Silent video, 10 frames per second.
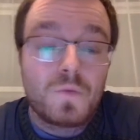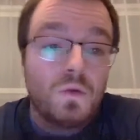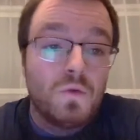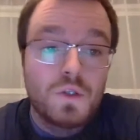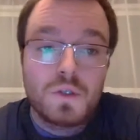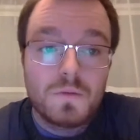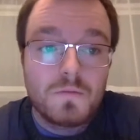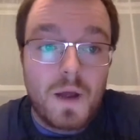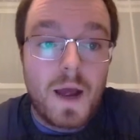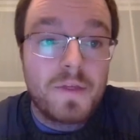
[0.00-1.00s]
Which
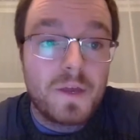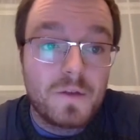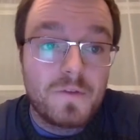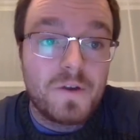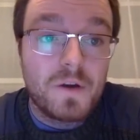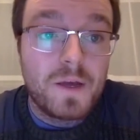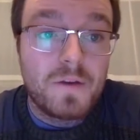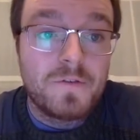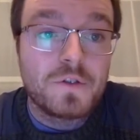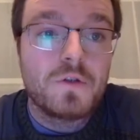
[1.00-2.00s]
I think is very
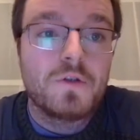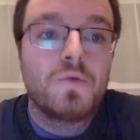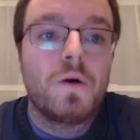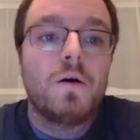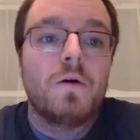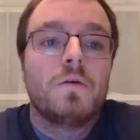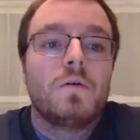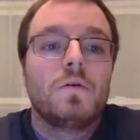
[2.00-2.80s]
beneficial as well.